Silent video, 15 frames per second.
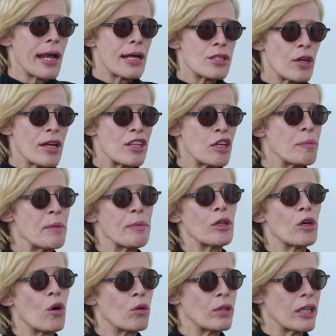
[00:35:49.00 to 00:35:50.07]
So I think people are
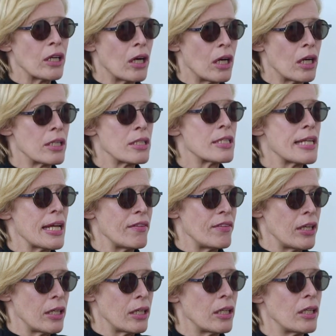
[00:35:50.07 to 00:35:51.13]
holding on,
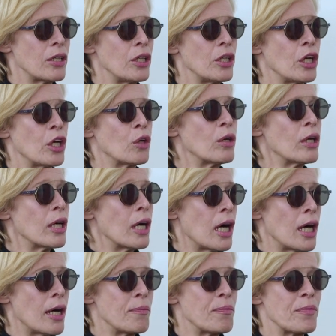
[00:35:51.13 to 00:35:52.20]
saving, you
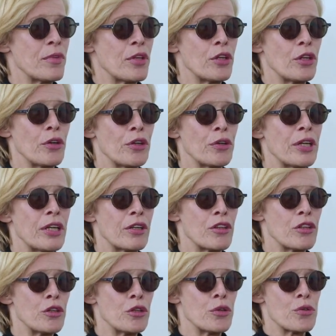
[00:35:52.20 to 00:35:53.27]
hear in
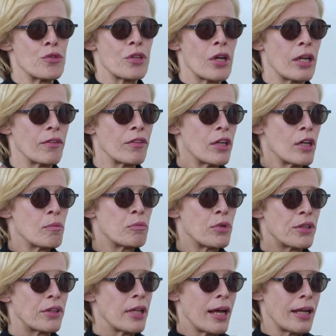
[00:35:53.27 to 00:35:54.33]
the news kind of
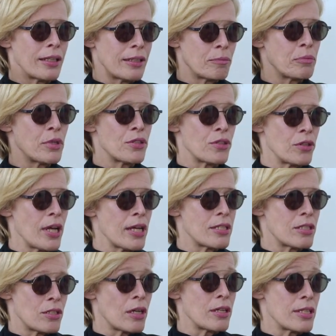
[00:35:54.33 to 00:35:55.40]

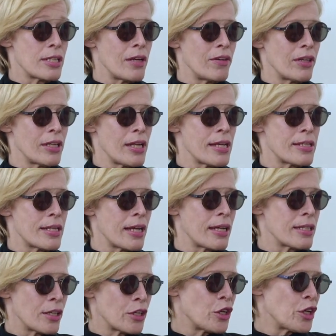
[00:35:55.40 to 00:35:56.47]
start saving a nest egg
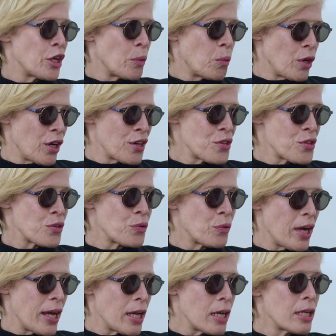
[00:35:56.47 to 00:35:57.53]
because it could get worse,
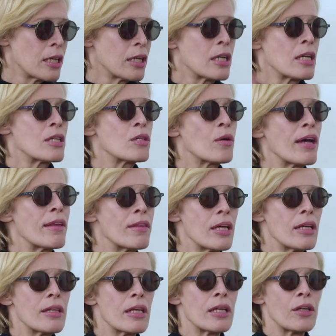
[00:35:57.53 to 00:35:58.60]
right? So I
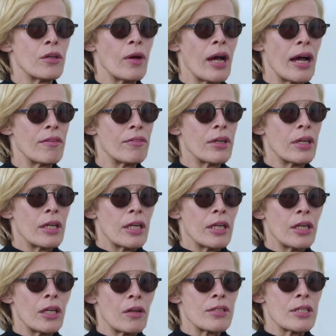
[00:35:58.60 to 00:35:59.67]
think that you have,
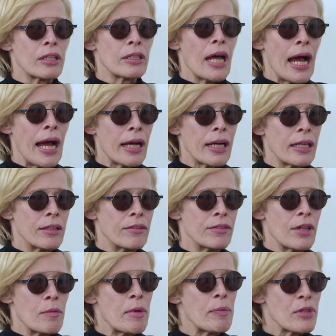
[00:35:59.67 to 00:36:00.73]
it's a lack of
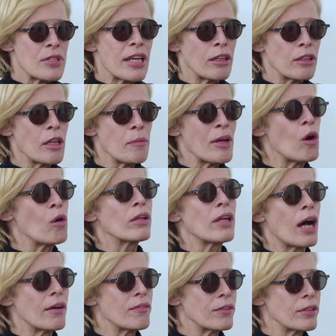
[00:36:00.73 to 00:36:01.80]
people are saying, let me hold
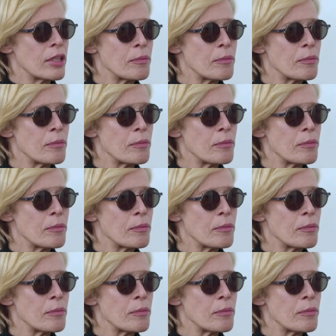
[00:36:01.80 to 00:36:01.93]
off